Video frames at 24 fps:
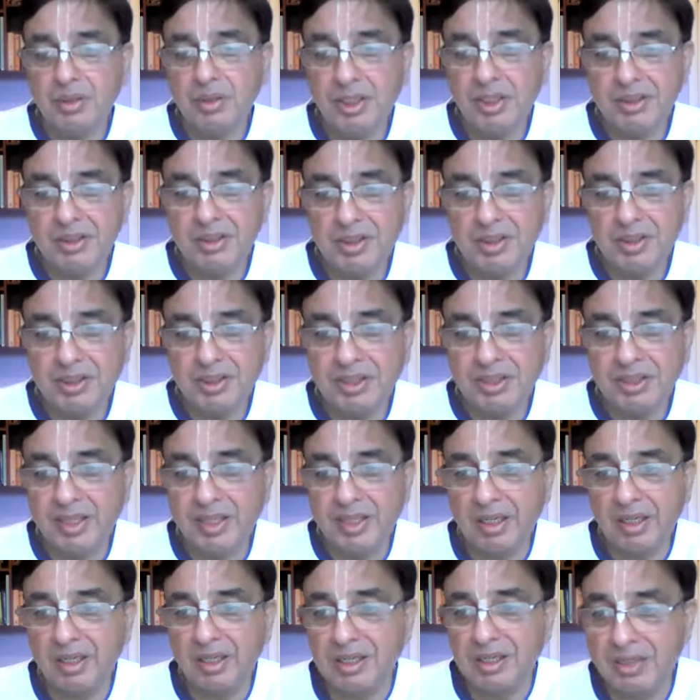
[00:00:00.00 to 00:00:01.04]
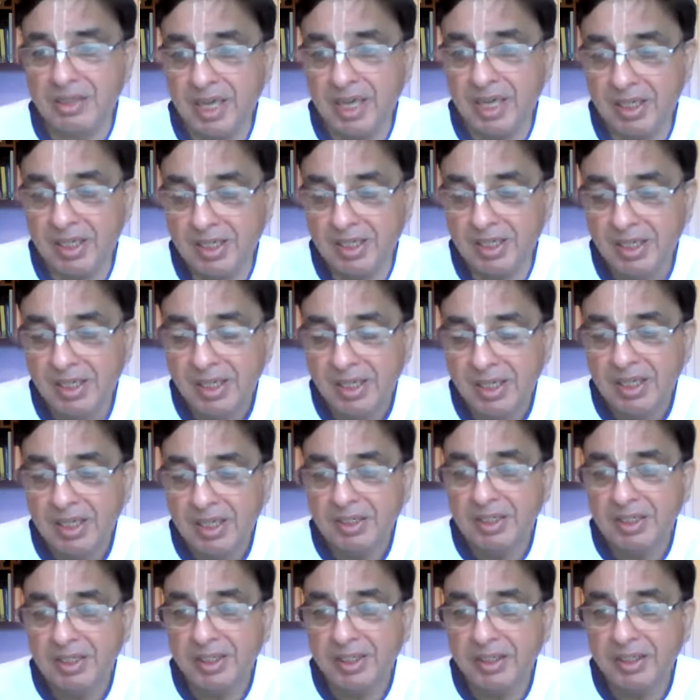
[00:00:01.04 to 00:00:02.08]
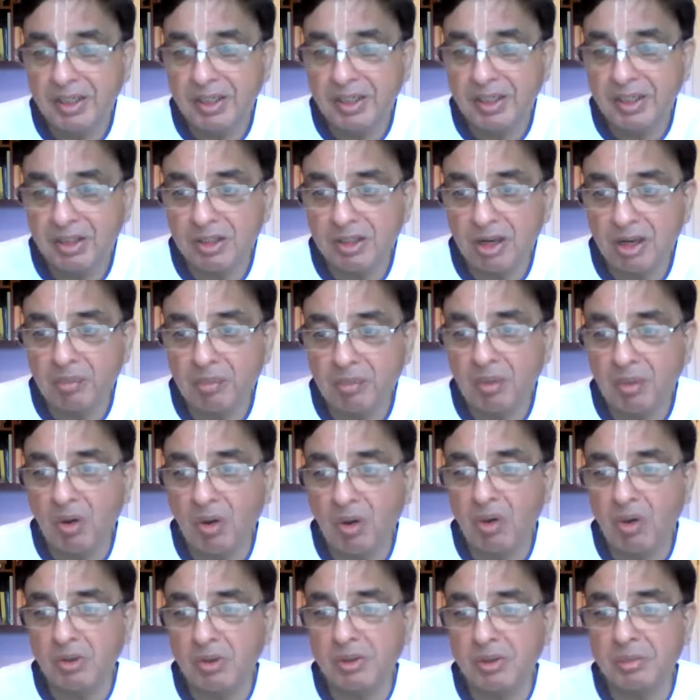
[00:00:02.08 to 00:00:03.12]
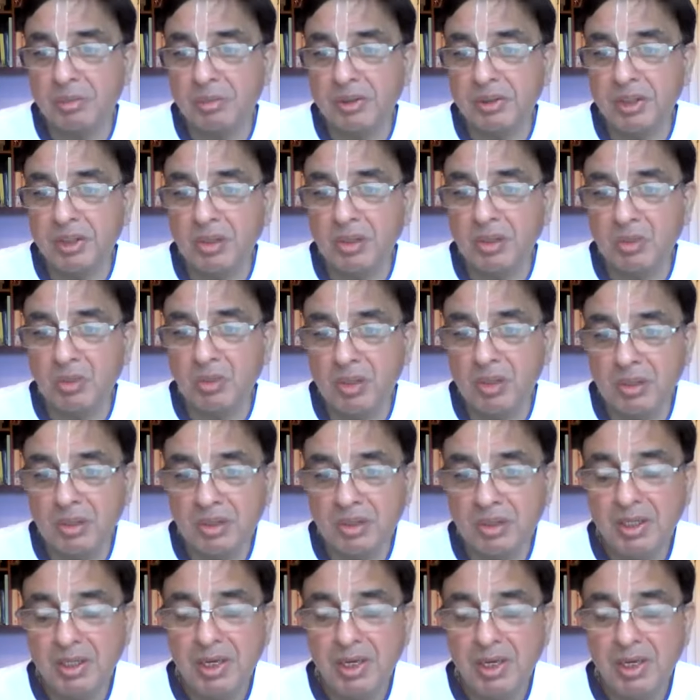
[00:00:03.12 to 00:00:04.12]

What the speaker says: And thus he can understand that he does not belong to the material world,